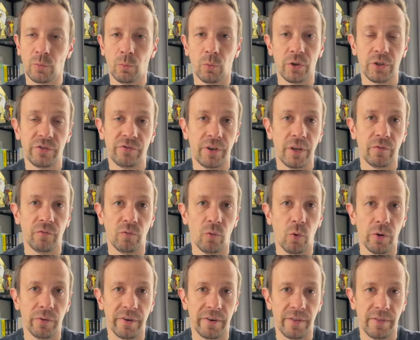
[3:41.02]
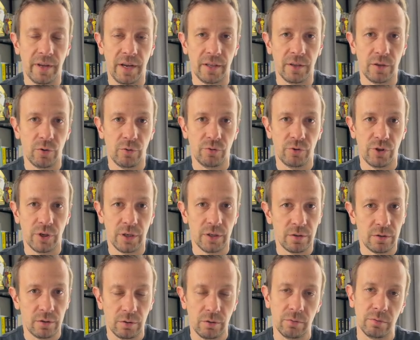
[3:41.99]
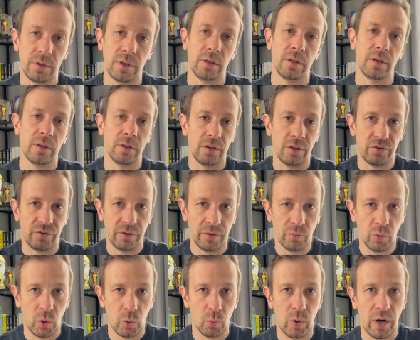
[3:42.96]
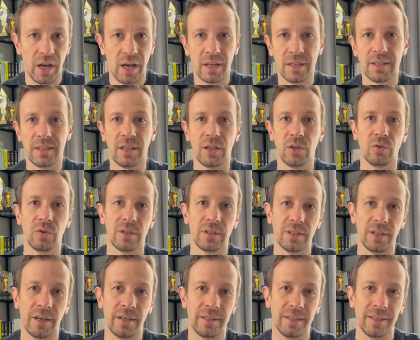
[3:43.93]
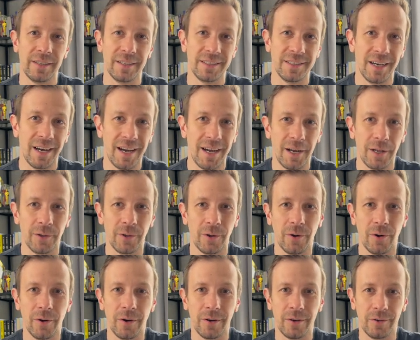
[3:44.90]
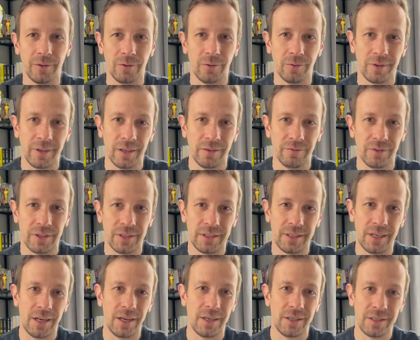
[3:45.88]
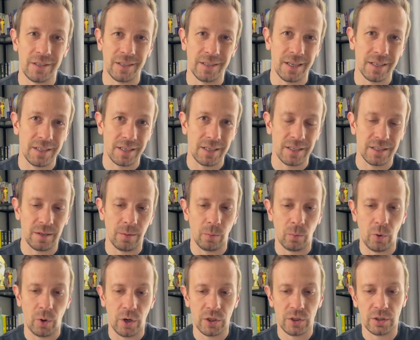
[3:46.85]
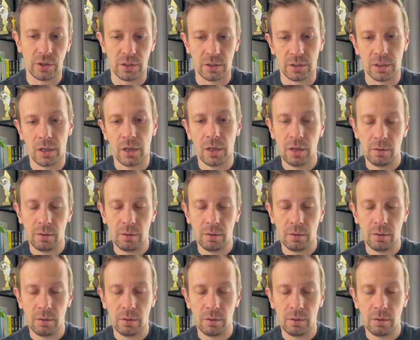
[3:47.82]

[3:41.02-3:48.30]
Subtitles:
straightforward than you're just sending connection request, then you start in a dialogue, conversation, asking some questions.